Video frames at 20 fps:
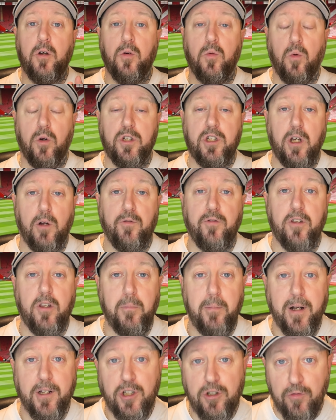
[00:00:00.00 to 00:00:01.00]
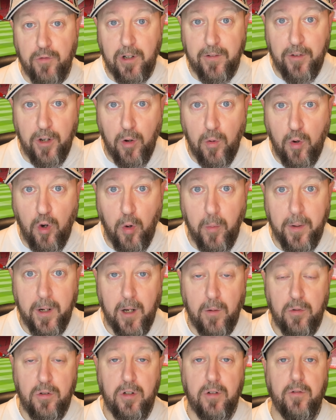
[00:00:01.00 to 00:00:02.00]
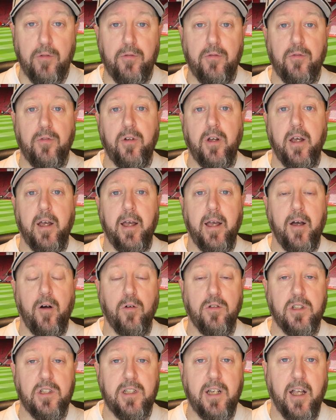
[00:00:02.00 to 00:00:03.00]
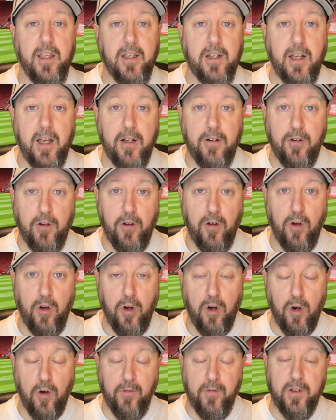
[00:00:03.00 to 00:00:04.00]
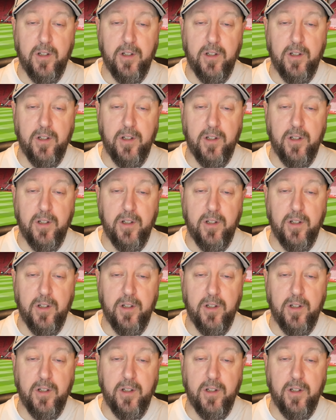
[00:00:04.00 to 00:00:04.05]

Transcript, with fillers: Watch out for the match review coming out uh, on Saturday night of